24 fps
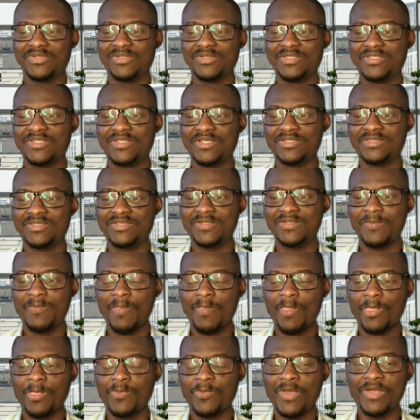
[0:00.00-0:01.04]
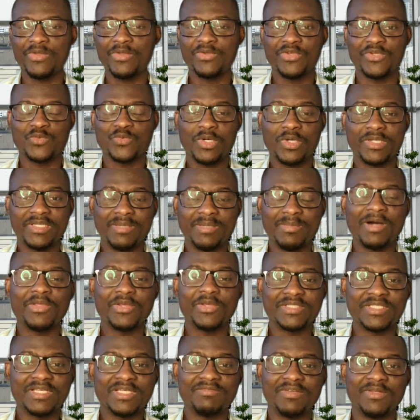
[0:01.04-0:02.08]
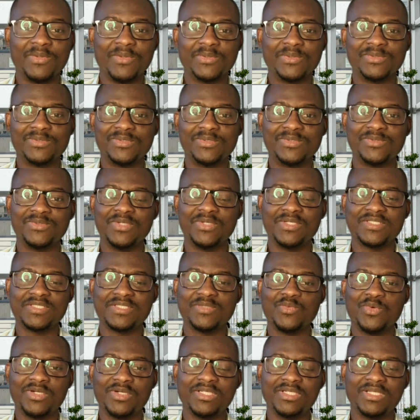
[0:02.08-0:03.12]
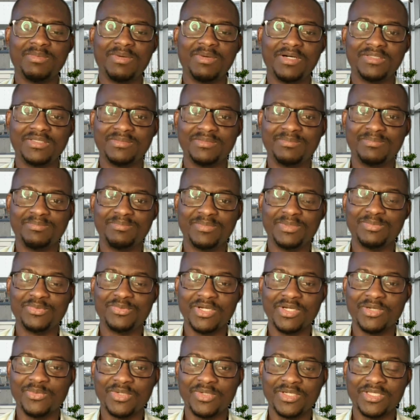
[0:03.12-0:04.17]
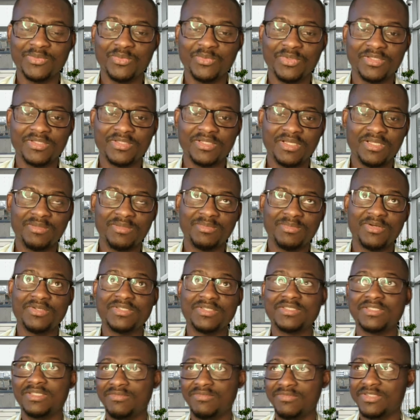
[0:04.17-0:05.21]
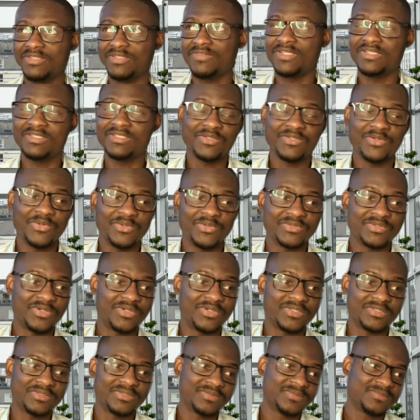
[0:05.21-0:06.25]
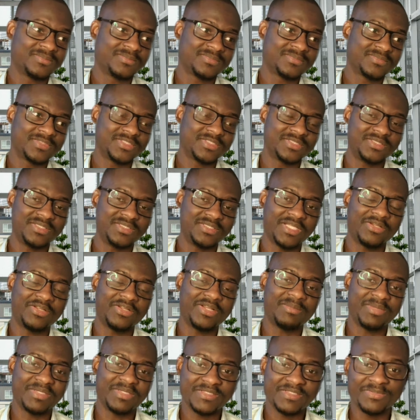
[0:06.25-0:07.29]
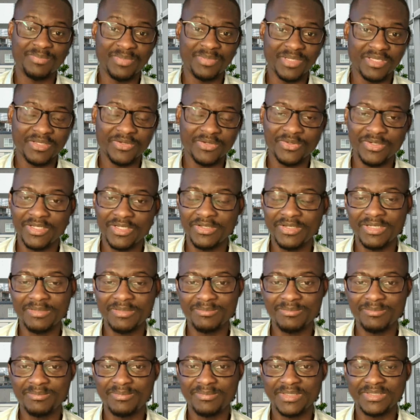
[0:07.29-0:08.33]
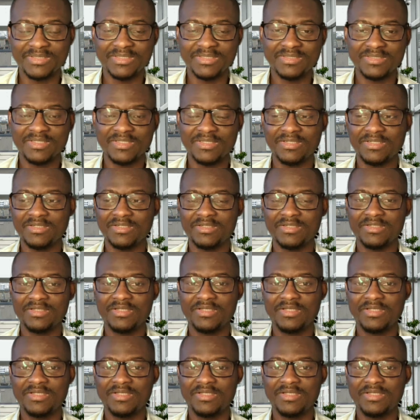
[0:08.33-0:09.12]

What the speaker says: so it's not, you're not just worried about yourself alone, you're still worried about the people you are working with, because even if anything goes wrong in another person's bay or another person's